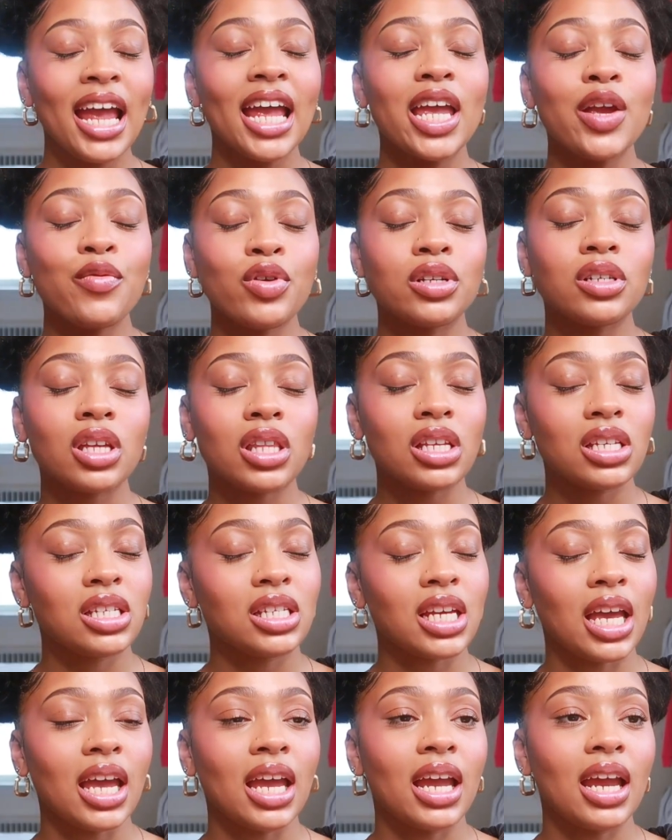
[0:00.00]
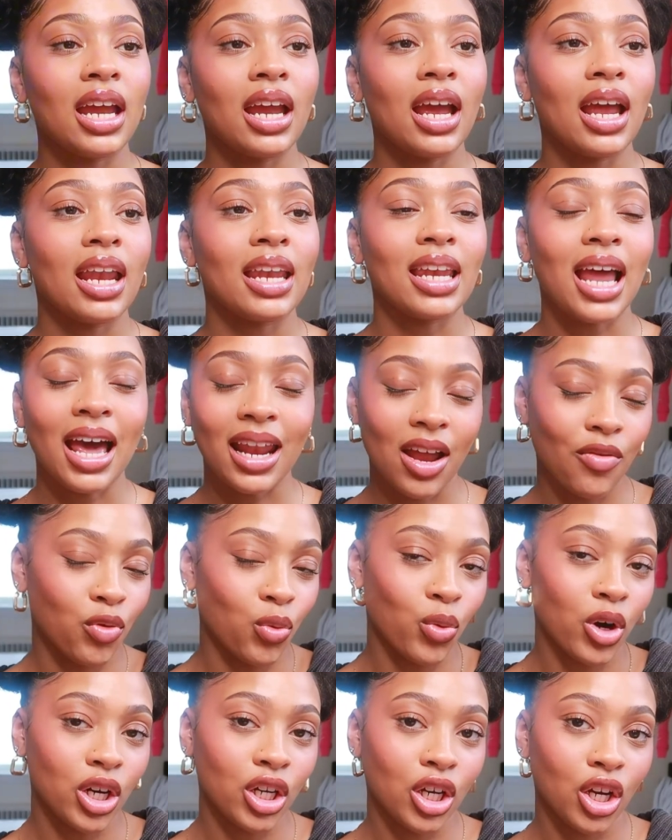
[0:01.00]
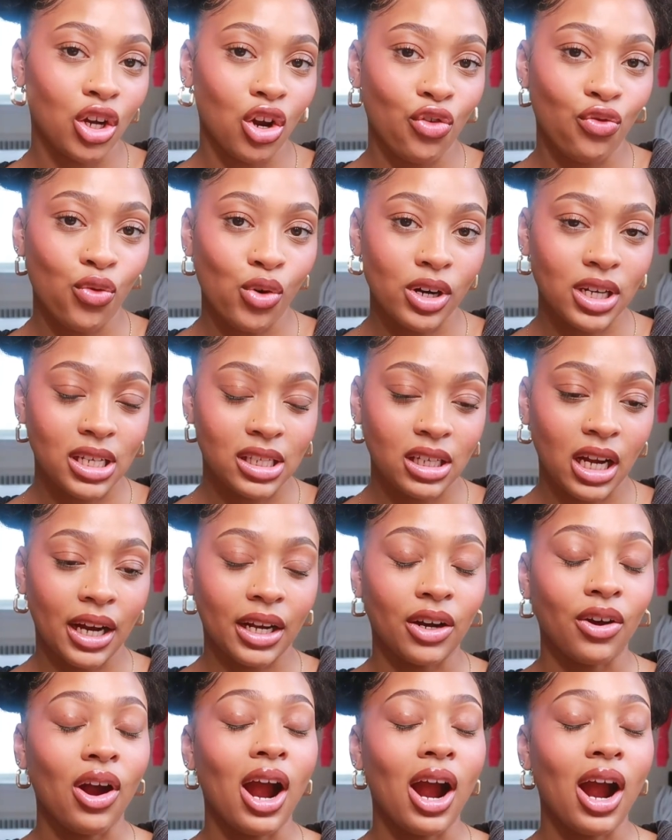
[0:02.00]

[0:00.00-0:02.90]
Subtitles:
Even to this day, not everyone could afford designer.